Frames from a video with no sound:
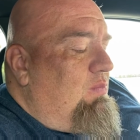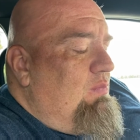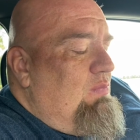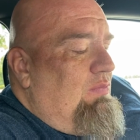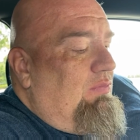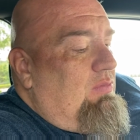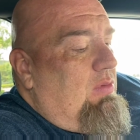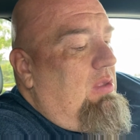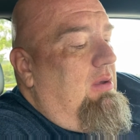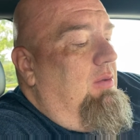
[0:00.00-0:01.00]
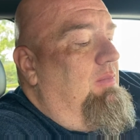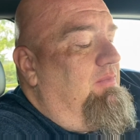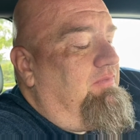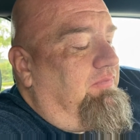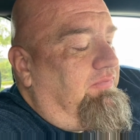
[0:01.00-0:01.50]
Mm -mm.
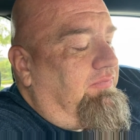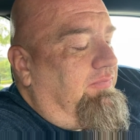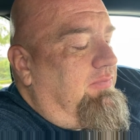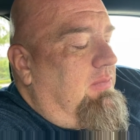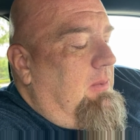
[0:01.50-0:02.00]
It's just milk.